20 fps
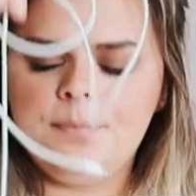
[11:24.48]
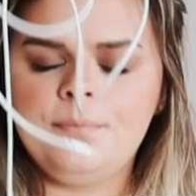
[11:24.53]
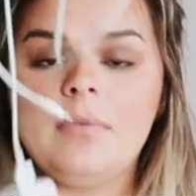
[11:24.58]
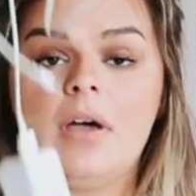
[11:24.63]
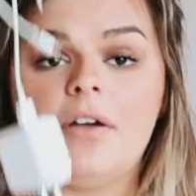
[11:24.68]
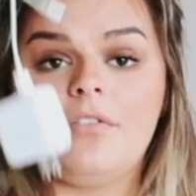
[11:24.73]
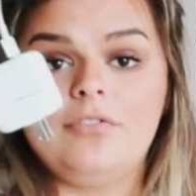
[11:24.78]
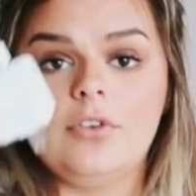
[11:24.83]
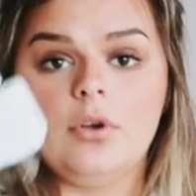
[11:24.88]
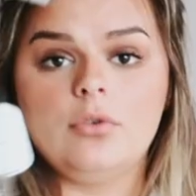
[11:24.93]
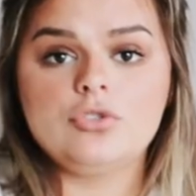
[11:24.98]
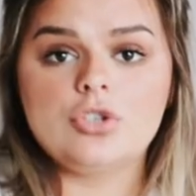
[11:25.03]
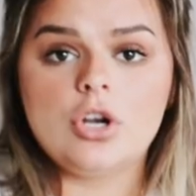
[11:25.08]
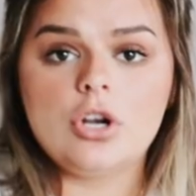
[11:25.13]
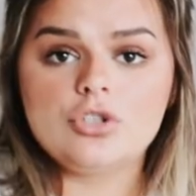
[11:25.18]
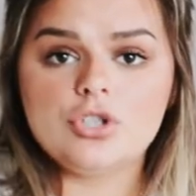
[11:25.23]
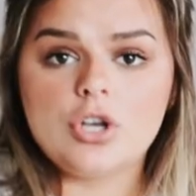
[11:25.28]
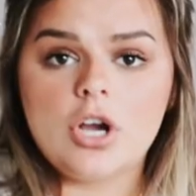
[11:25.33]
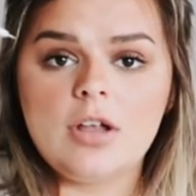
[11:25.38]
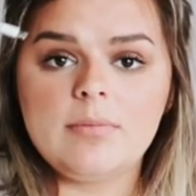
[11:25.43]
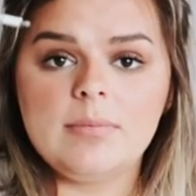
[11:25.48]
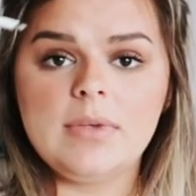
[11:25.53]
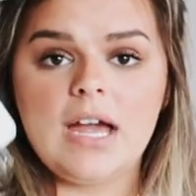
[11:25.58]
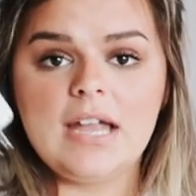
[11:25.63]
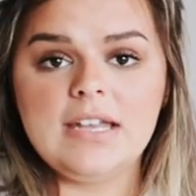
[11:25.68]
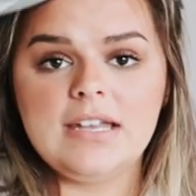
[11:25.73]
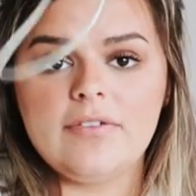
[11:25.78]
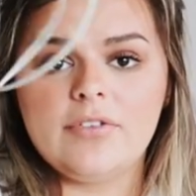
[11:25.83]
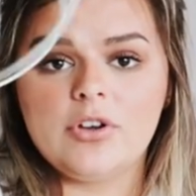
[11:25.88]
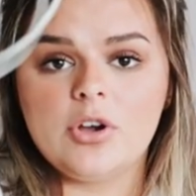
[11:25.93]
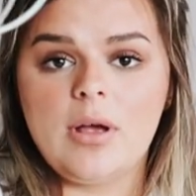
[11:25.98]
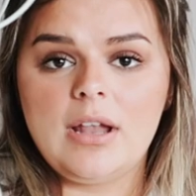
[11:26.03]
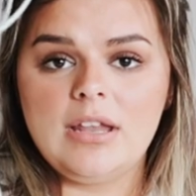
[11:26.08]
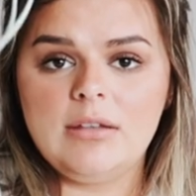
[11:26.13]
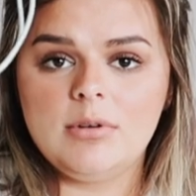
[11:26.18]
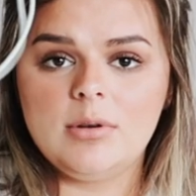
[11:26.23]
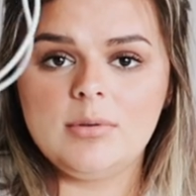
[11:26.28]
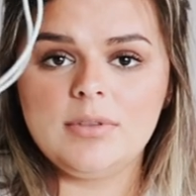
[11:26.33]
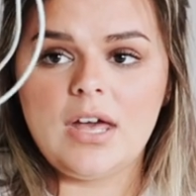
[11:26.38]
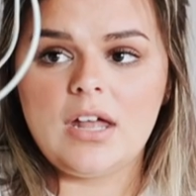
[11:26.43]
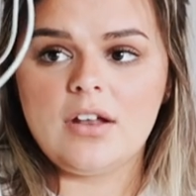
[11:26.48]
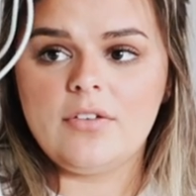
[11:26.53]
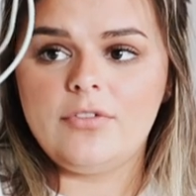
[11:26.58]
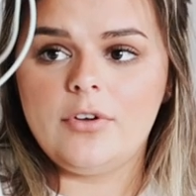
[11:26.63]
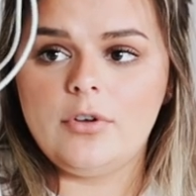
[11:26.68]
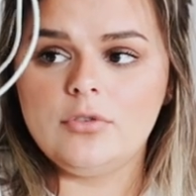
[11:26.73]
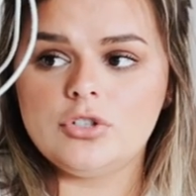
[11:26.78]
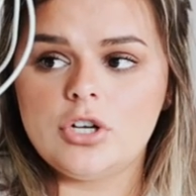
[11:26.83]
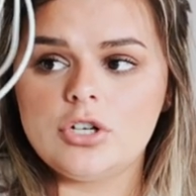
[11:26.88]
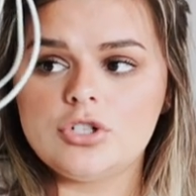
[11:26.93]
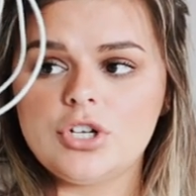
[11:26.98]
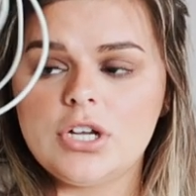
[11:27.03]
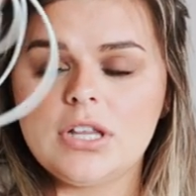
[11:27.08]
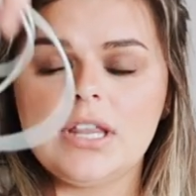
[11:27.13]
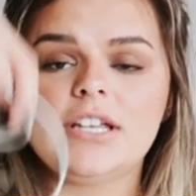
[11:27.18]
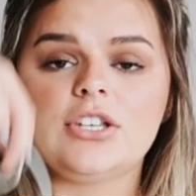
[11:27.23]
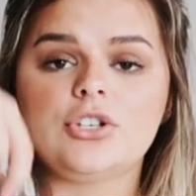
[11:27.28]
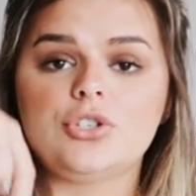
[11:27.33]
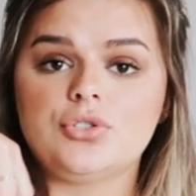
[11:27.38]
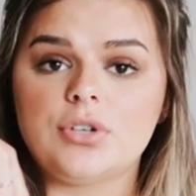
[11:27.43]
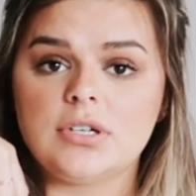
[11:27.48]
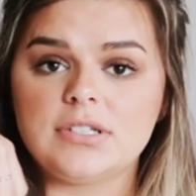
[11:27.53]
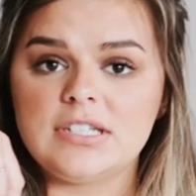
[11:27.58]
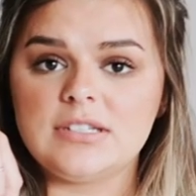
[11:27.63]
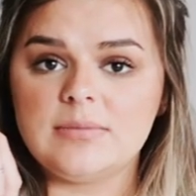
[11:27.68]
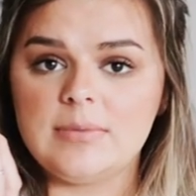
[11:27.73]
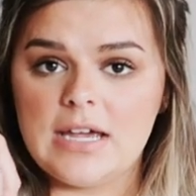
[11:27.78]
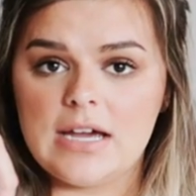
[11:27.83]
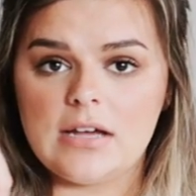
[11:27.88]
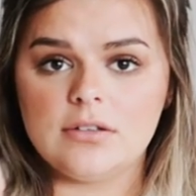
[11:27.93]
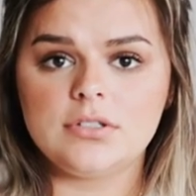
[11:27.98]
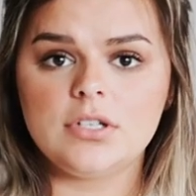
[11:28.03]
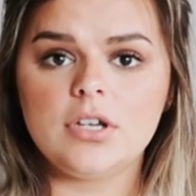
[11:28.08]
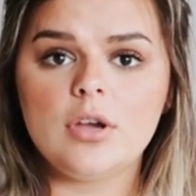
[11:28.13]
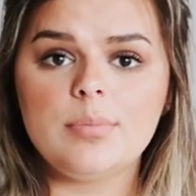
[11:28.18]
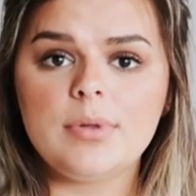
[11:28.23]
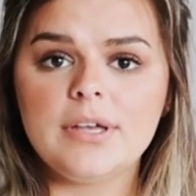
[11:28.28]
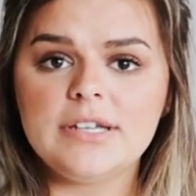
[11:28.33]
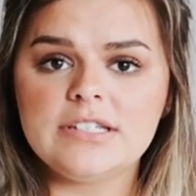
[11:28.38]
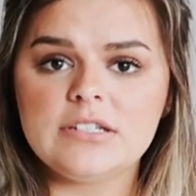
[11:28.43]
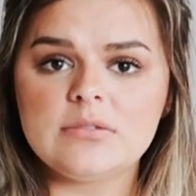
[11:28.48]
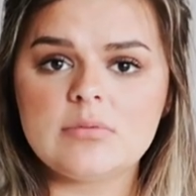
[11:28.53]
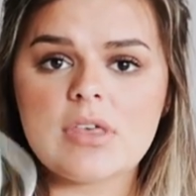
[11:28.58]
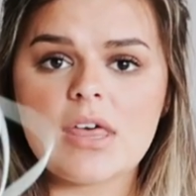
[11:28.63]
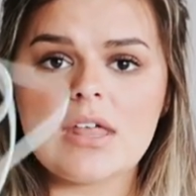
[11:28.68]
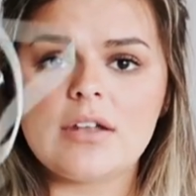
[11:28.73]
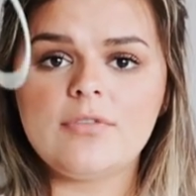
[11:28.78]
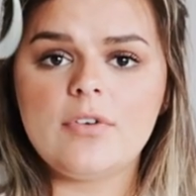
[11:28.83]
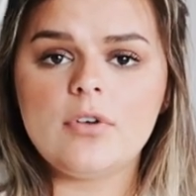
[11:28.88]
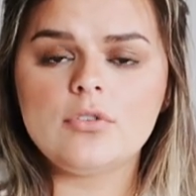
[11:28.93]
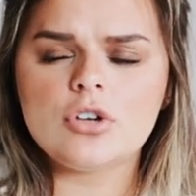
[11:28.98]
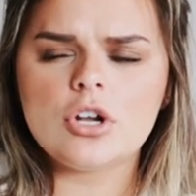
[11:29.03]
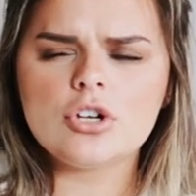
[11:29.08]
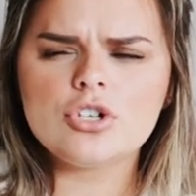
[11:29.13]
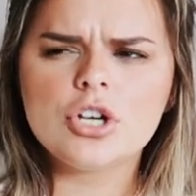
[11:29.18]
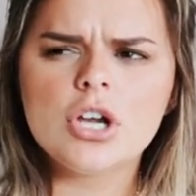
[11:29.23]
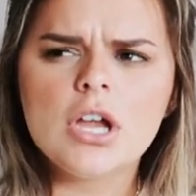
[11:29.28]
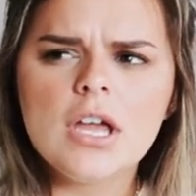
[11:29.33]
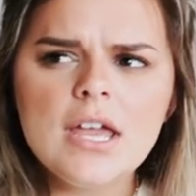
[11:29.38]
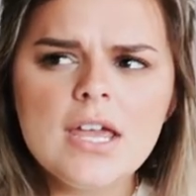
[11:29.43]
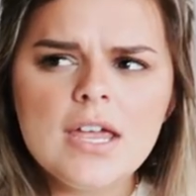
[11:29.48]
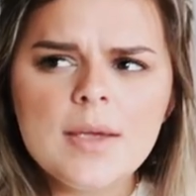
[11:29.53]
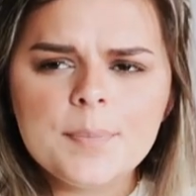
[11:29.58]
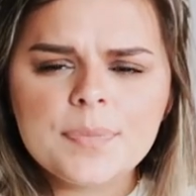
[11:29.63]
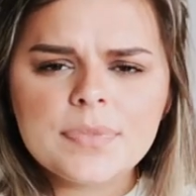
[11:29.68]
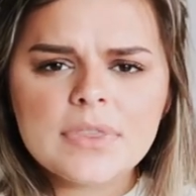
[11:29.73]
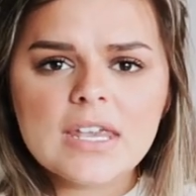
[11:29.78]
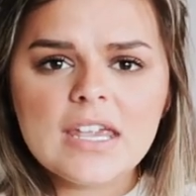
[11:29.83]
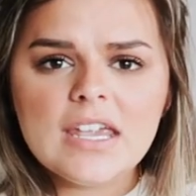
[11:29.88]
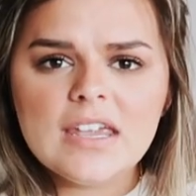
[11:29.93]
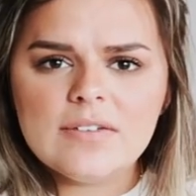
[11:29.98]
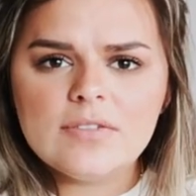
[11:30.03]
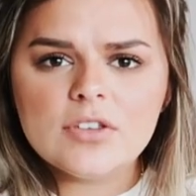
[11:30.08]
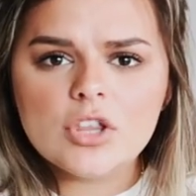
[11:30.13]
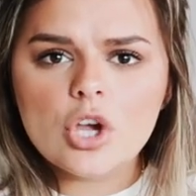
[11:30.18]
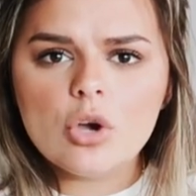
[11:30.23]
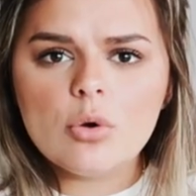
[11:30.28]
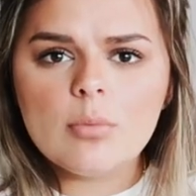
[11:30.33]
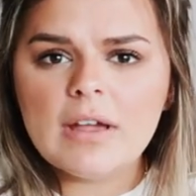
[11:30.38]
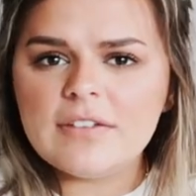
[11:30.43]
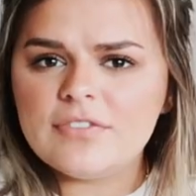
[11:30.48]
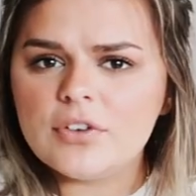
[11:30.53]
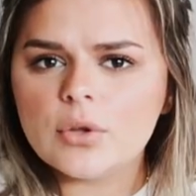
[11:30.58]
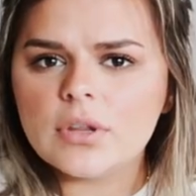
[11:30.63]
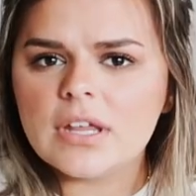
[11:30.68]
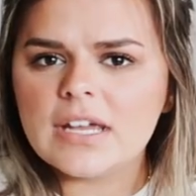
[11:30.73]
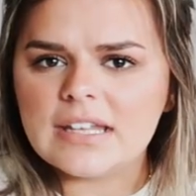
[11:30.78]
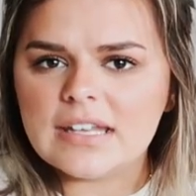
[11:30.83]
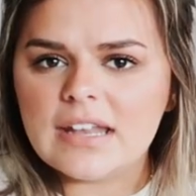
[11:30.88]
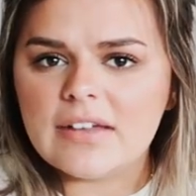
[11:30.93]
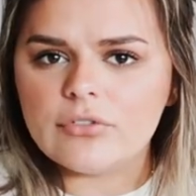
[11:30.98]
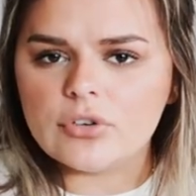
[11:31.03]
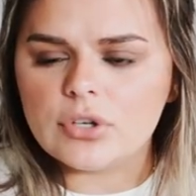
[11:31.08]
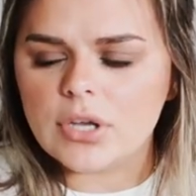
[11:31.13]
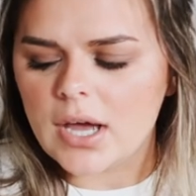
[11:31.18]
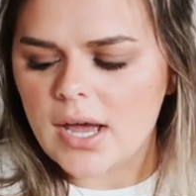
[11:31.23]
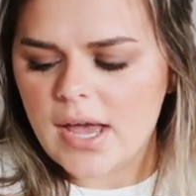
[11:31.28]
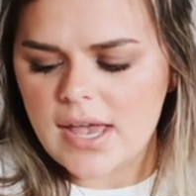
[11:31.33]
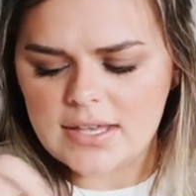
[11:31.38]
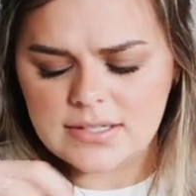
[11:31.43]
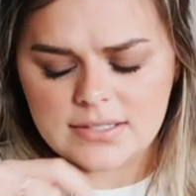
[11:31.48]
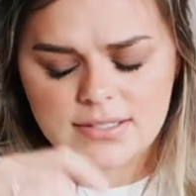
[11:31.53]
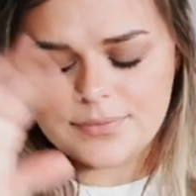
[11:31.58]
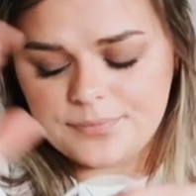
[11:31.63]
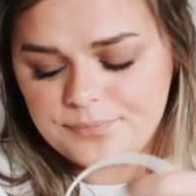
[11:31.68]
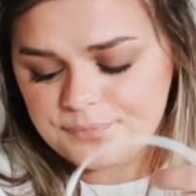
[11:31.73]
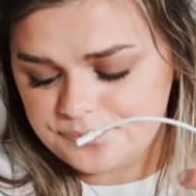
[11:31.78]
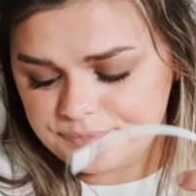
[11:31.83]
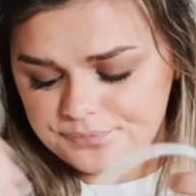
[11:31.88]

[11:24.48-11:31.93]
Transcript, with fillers: a phone charger on me. I never go anywhere without a phone charger. It like stresses me out to go places without a phone charger. Even though my phone like never dies.